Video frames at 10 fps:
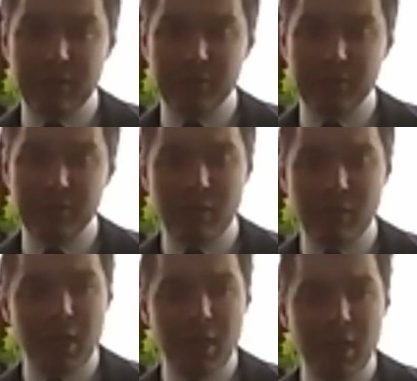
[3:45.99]
So
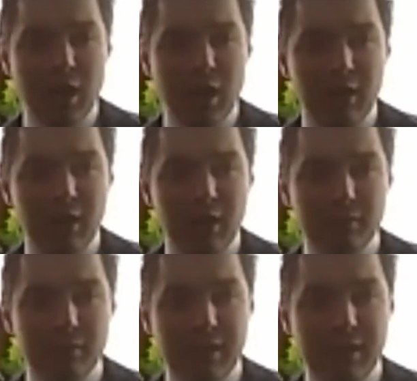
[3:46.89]
that
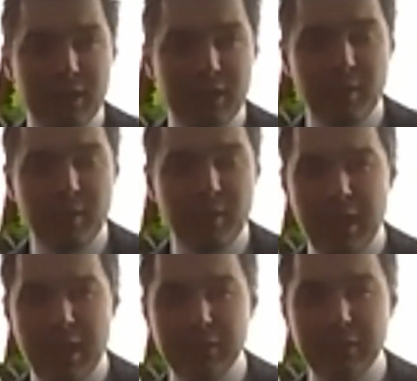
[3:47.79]
kind of gets my higher
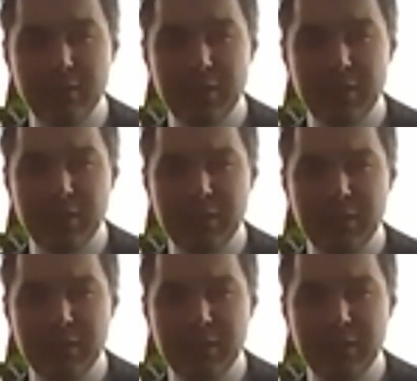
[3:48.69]
intensity in.